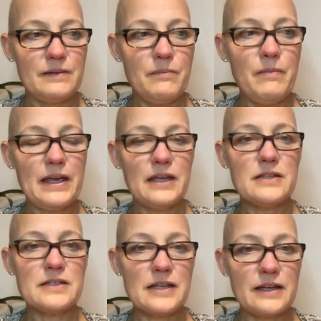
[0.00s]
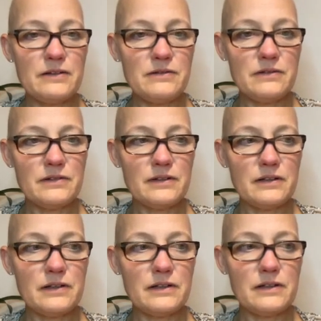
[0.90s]
making the sale,
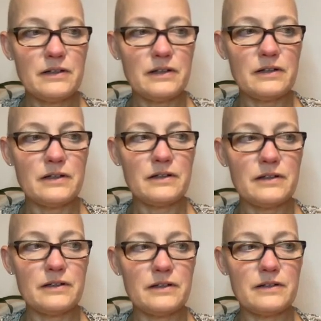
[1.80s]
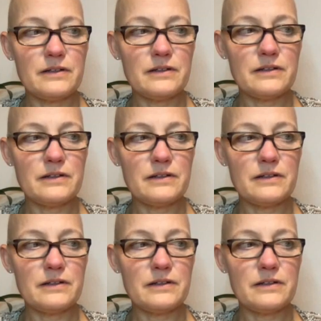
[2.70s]
uh,